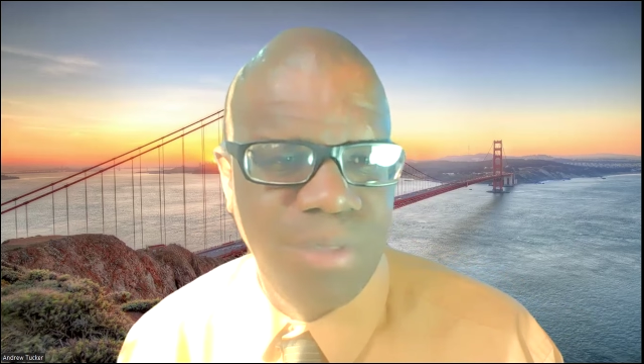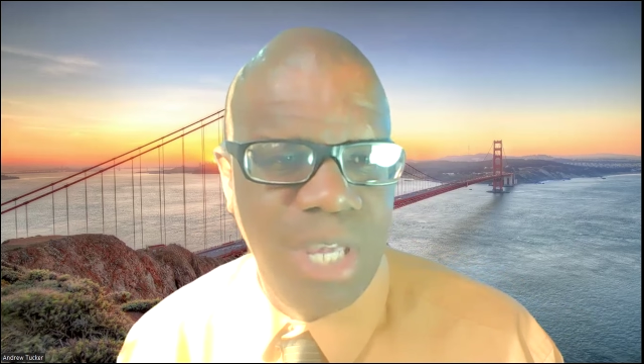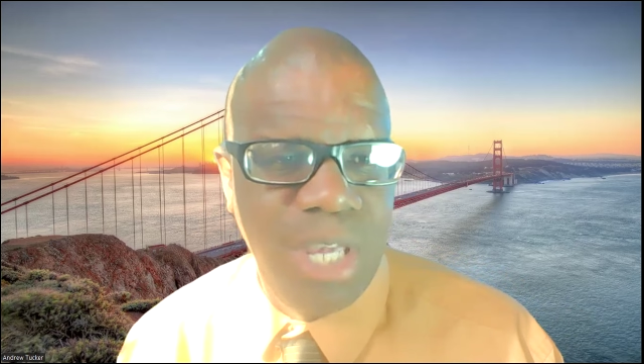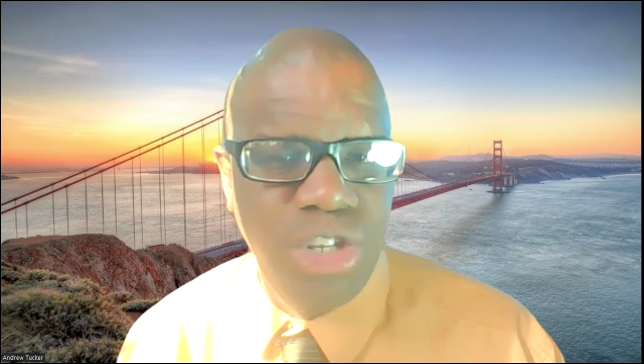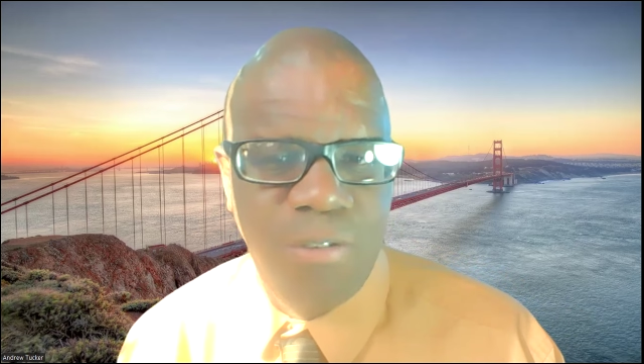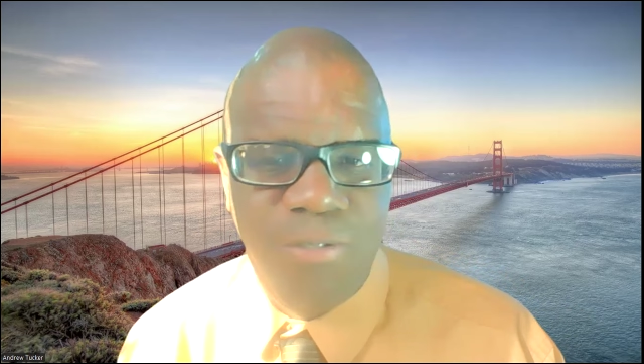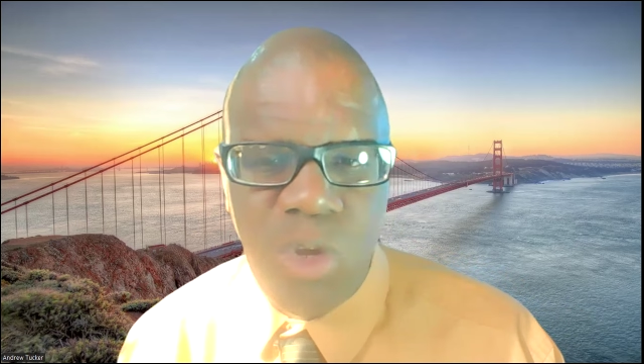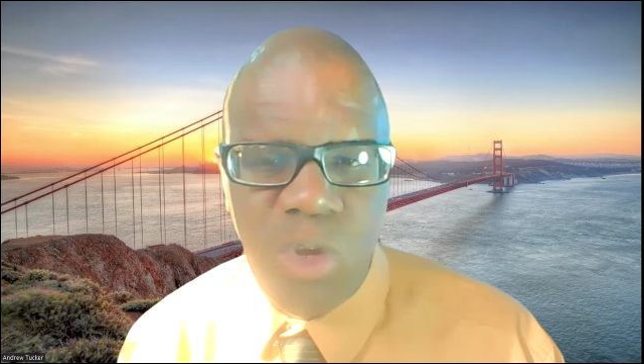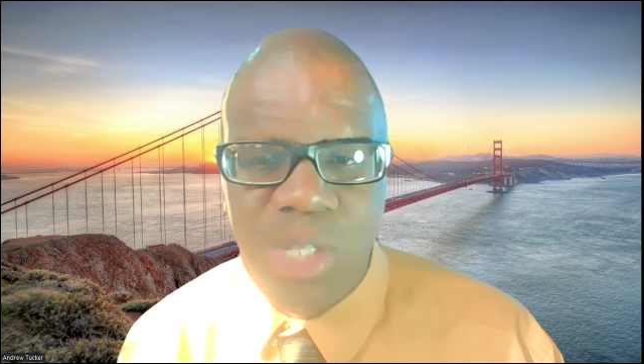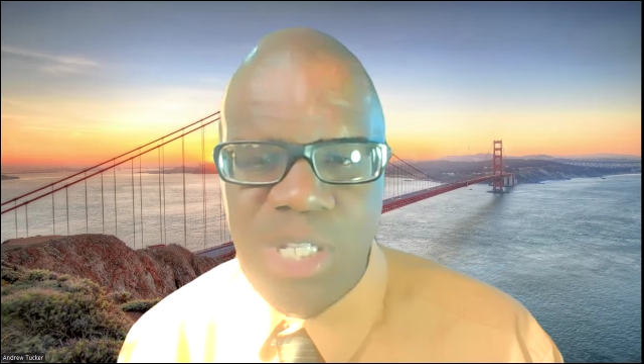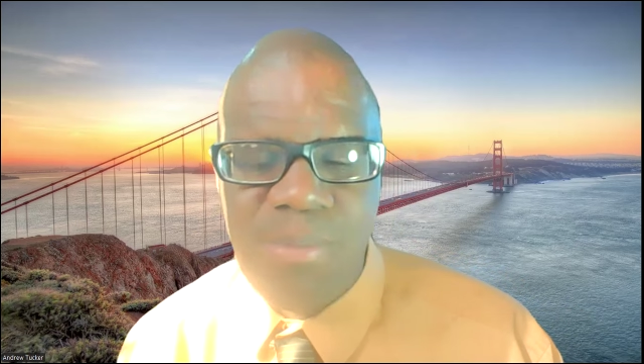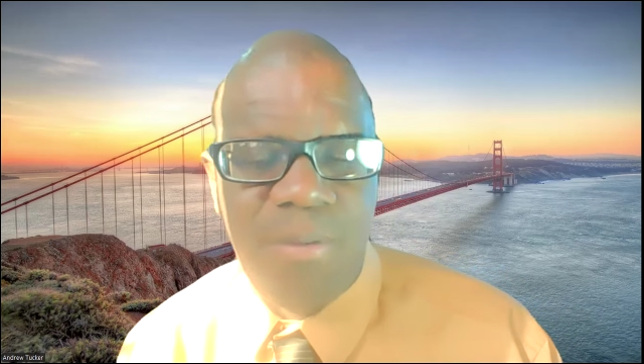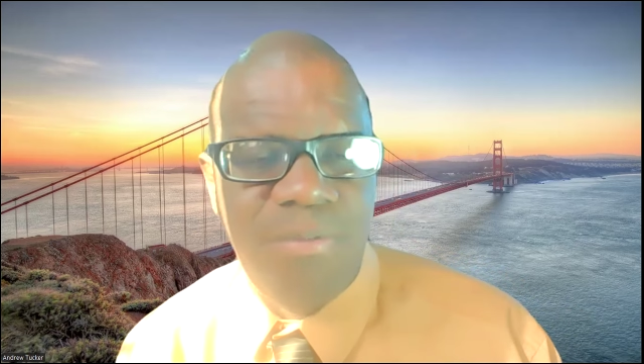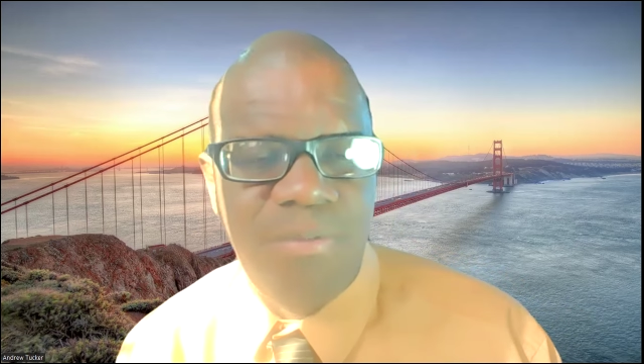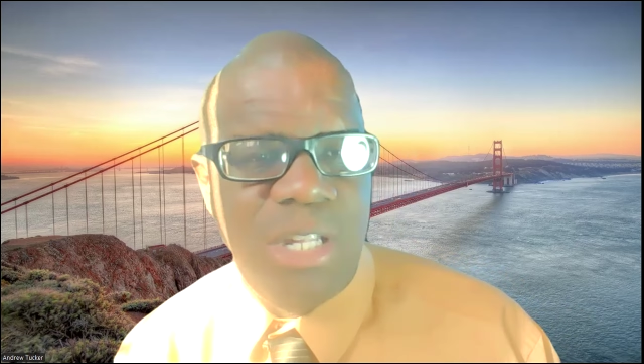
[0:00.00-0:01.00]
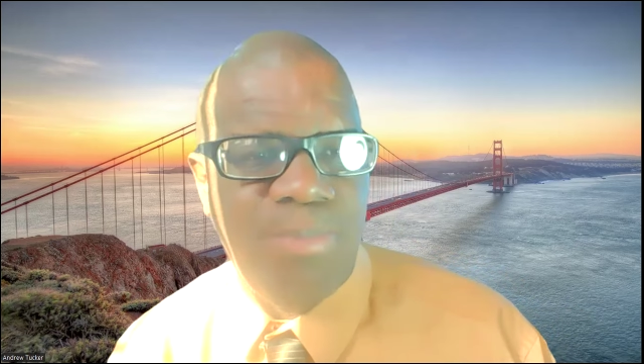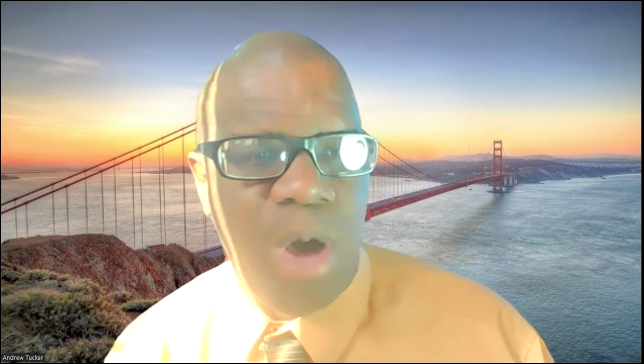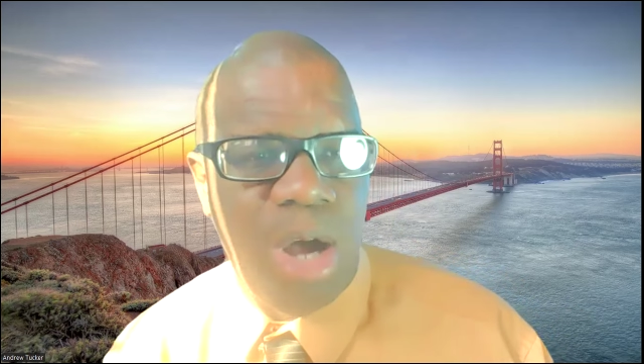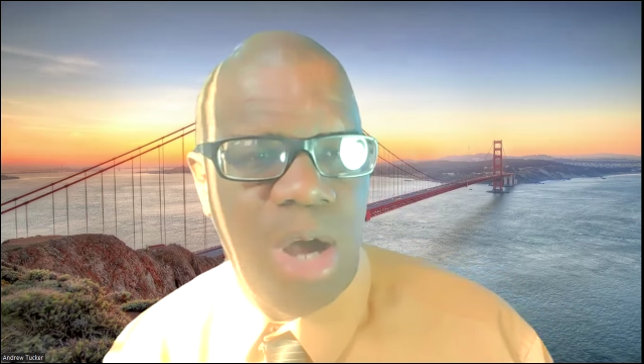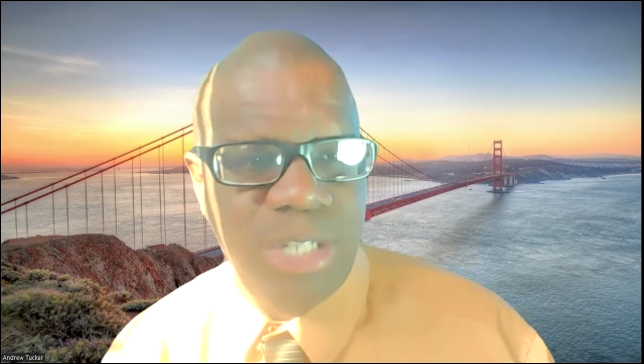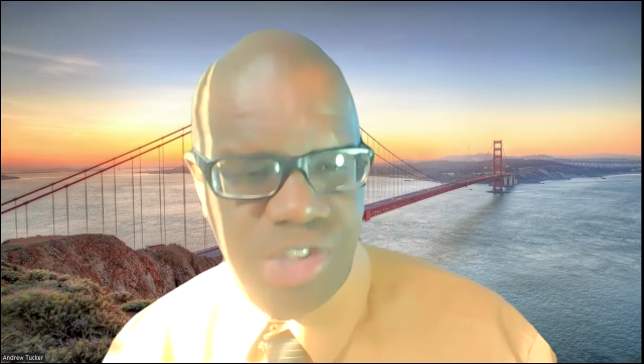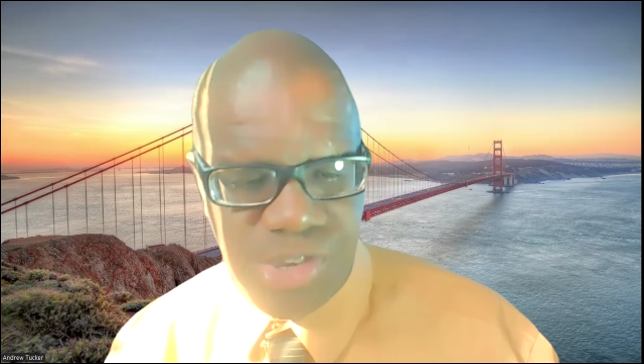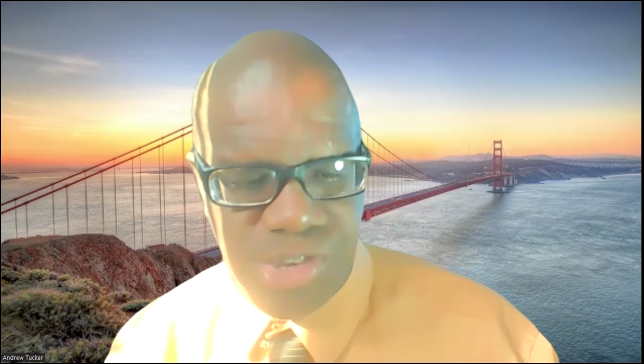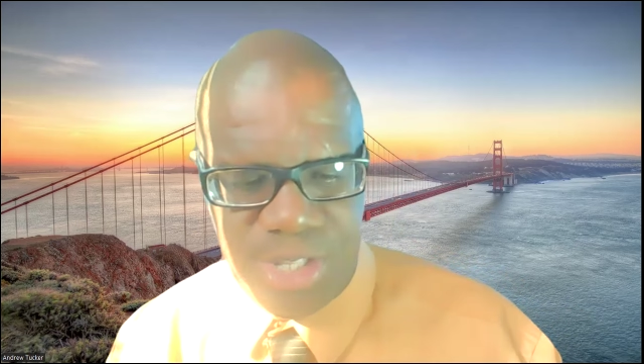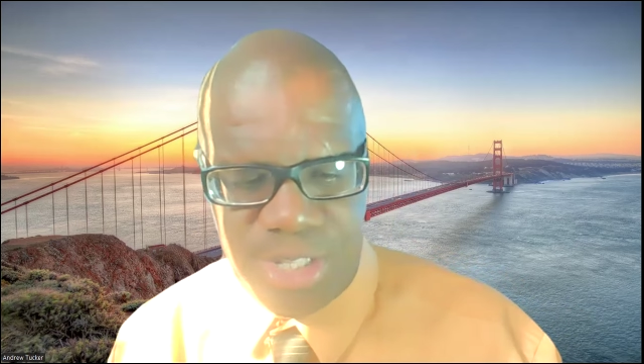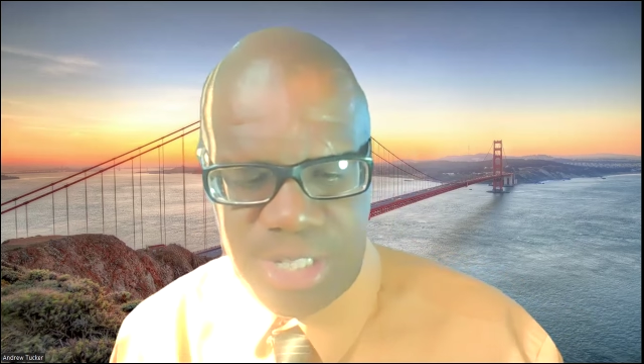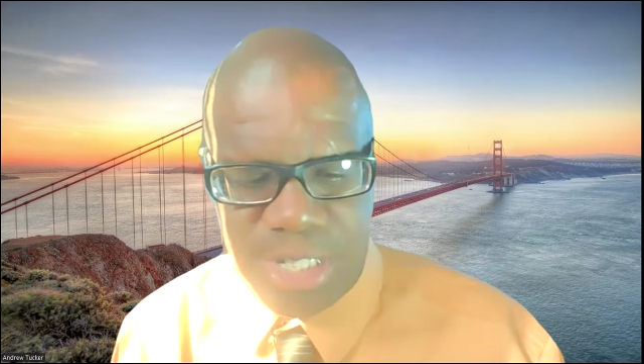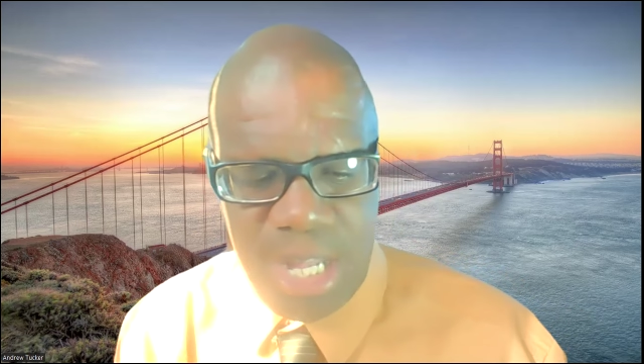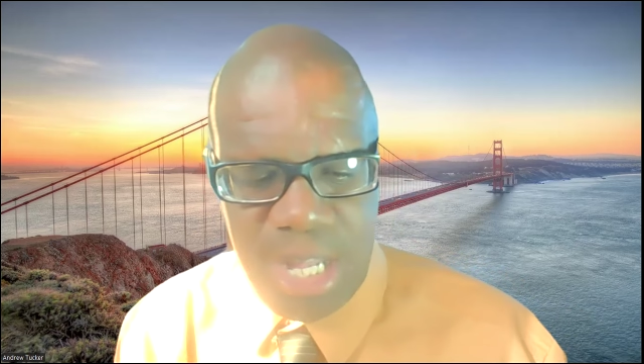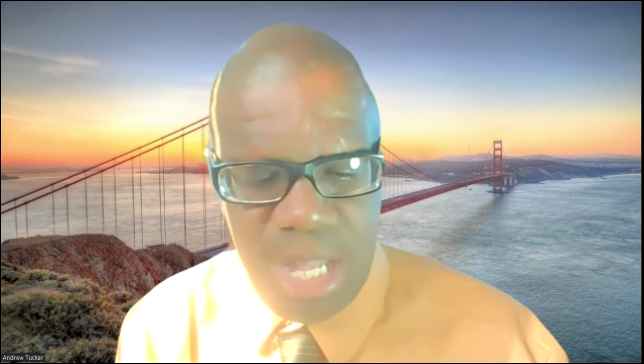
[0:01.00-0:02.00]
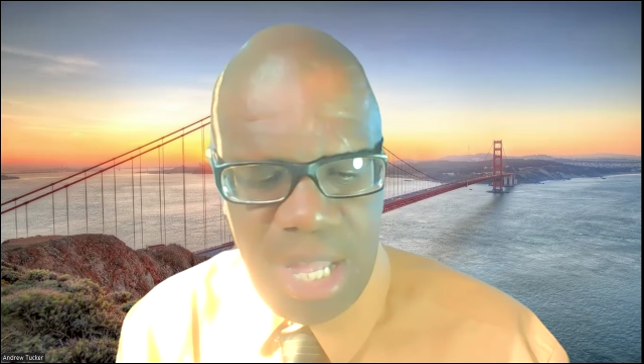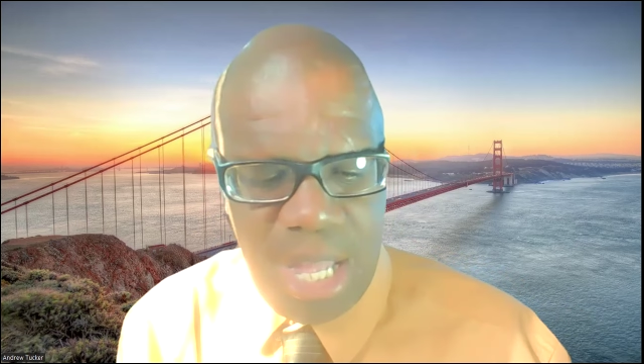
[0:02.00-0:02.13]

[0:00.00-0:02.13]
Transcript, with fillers: interview with some of these politicians